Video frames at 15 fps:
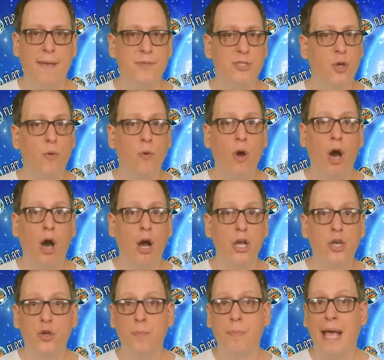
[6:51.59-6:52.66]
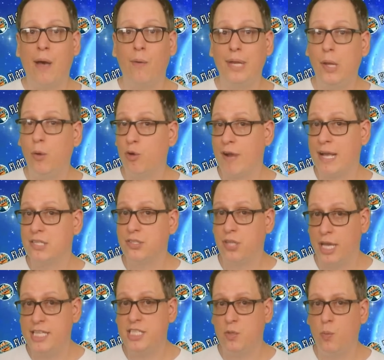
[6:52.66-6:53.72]
Yep, so our good pal Neil
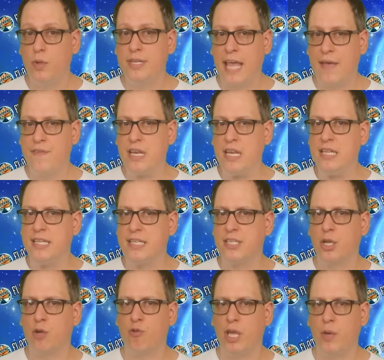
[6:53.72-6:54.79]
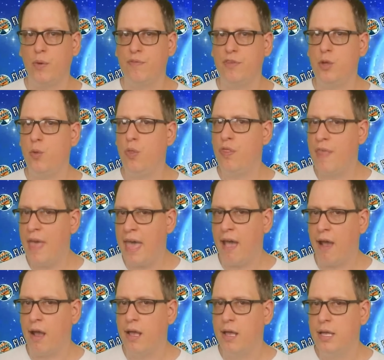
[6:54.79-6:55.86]
deGrasse Tyson would definitely disagree with you
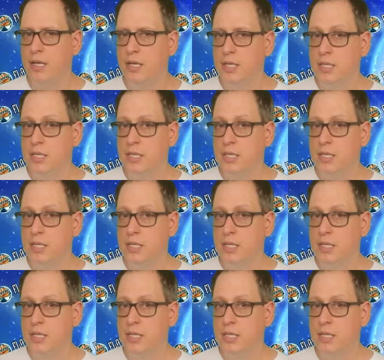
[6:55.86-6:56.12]
there.